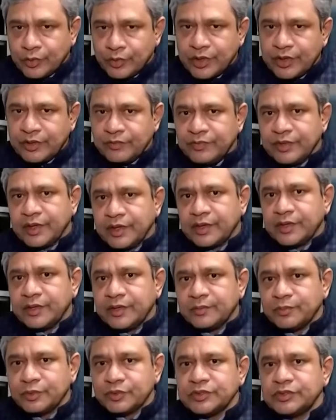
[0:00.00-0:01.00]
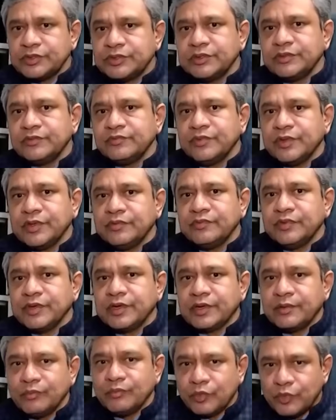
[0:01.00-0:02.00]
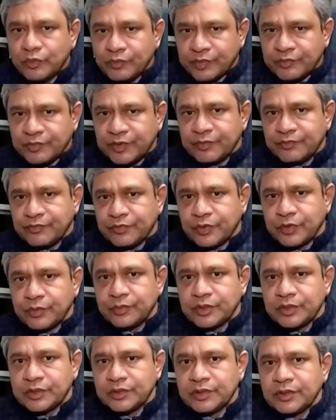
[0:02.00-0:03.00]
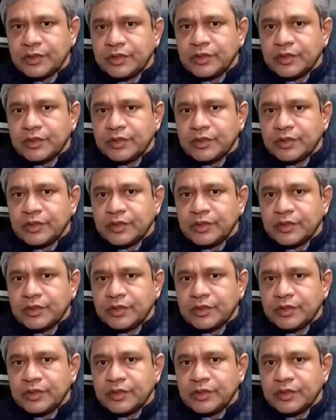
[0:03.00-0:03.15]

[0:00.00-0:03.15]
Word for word: today we are in a position where we can move away from an